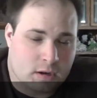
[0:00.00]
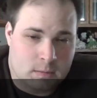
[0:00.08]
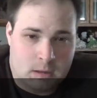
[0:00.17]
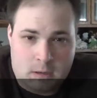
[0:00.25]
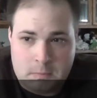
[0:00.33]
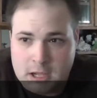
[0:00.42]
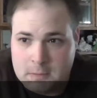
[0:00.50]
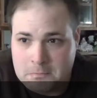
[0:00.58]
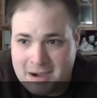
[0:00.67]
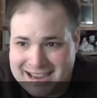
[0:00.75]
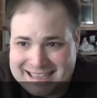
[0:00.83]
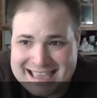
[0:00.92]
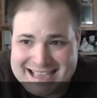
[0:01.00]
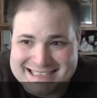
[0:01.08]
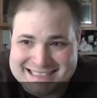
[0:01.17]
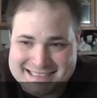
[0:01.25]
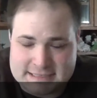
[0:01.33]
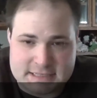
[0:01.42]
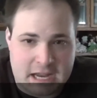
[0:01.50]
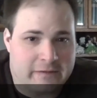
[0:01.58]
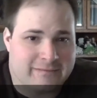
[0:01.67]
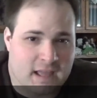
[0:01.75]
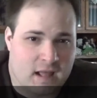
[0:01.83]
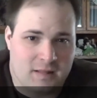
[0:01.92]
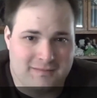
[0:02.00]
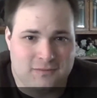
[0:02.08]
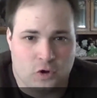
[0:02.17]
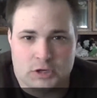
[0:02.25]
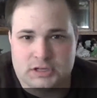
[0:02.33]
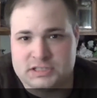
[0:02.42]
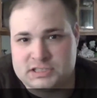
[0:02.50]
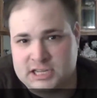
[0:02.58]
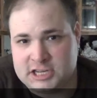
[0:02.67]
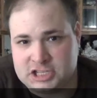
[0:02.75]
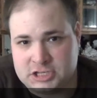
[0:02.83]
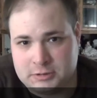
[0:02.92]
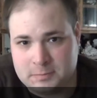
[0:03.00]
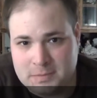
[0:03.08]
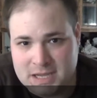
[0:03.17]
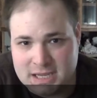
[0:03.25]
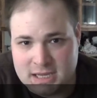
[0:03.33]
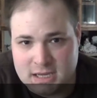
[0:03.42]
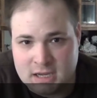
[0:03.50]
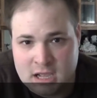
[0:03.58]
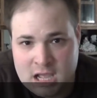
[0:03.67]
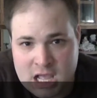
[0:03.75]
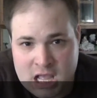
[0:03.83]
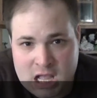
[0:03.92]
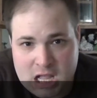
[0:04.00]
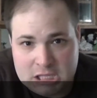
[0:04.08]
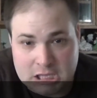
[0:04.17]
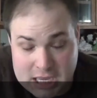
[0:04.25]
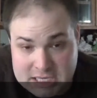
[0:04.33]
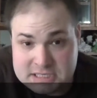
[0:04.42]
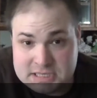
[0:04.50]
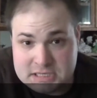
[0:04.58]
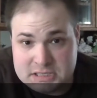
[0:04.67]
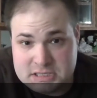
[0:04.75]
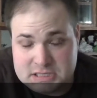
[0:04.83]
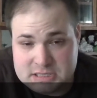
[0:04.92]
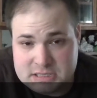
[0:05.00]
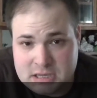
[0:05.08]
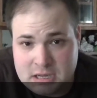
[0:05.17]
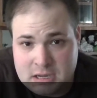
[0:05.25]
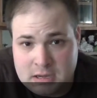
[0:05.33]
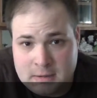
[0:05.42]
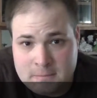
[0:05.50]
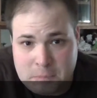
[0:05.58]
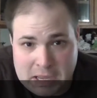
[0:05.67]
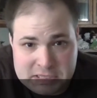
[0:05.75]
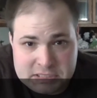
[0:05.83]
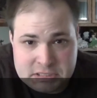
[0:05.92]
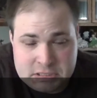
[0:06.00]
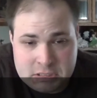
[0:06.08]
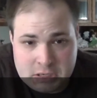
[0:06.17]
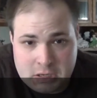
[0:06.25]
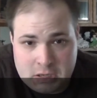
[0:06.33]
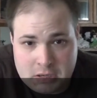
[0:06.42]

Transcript: In my case, the state of California has issued me a license based